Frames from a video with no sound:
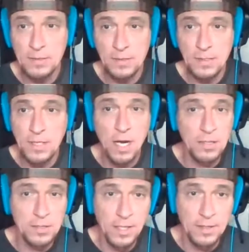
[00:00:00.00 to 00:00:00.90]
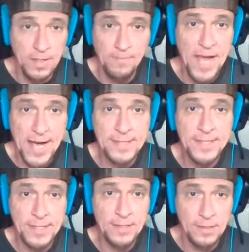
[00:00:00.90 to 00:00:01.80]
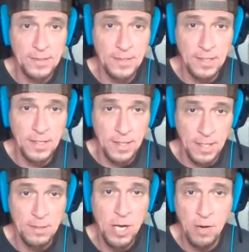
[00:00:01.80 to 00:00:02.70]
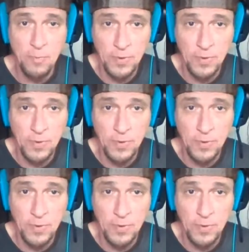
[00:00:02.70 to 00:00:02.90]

no, the mask, it'll help.